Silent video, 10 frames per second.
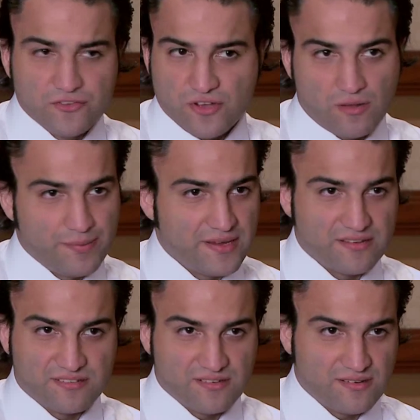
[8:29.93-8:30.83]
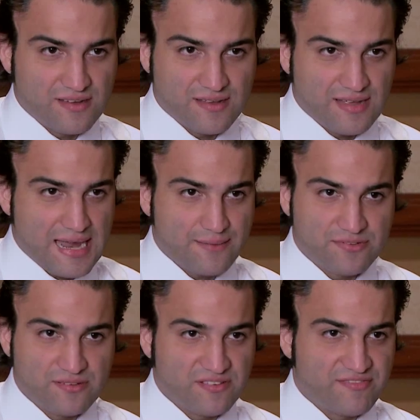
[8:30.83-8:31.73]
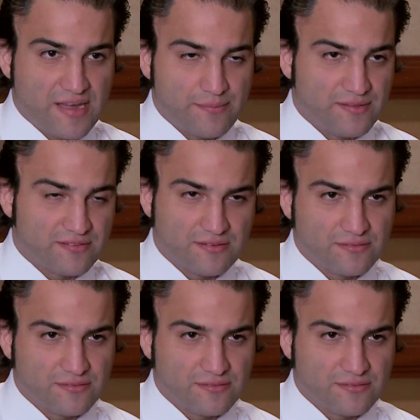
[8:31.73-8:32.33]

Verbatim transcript: Joel Peterson, uh, absolutely fabulous.